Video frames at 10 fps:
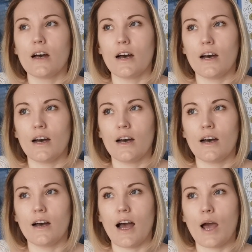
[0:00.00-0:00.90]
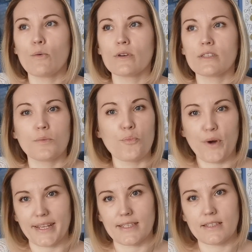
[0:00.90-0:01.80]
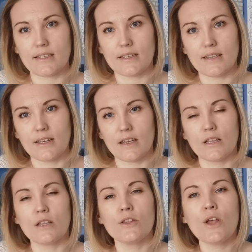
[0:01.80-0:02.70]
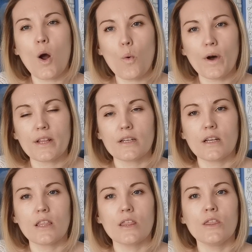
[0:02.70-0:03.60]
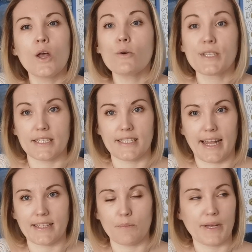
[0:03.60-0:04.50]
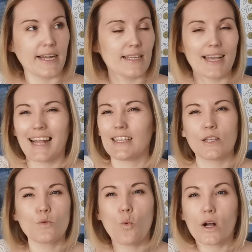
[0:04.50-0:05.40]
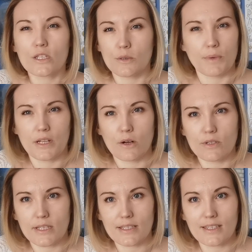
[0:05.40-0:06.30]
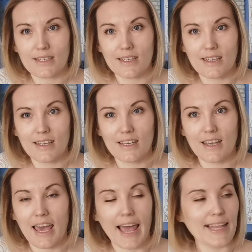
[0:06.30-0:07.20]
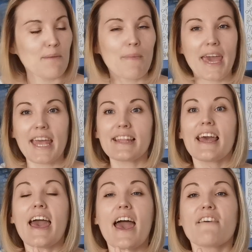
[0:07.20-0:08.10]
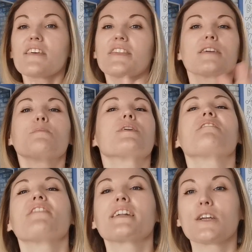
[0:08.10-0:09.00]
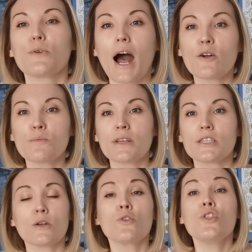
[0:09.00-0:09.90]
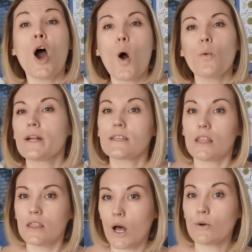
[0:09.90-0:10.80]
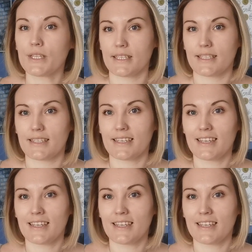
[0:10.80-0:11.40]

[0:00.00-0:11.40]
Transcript: I was depressed. No one noticed that because I didn't want to be noticed. And I made everything perfect around me so no one noticed.